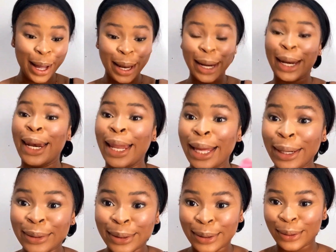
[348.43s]
Let
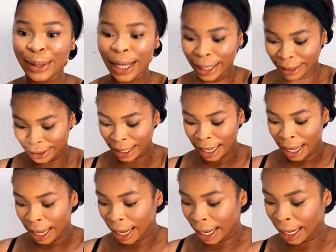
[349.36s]
us do that.
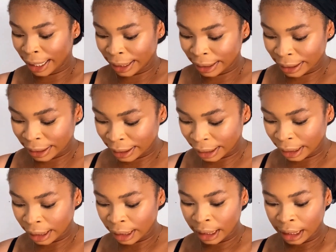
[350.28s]
And
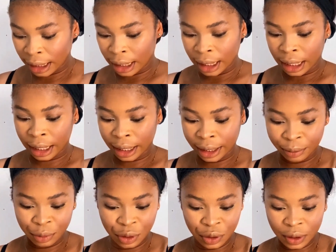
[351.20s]
I
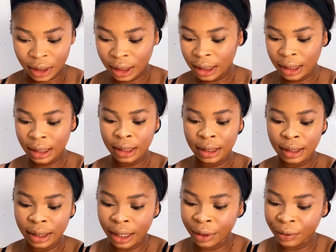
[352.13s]
am using this
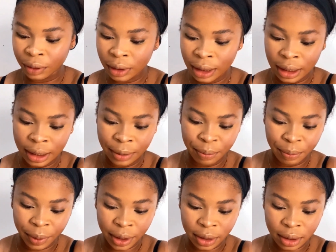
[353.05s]
Zaron lip
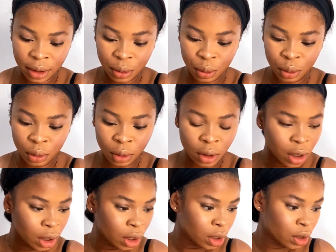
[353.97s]
pencil
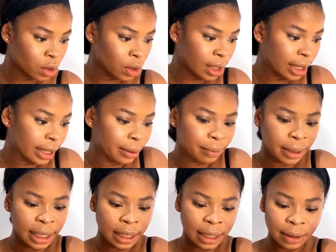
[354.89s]
to line my
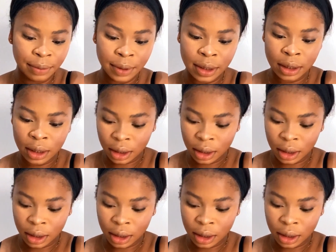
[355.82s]
lips.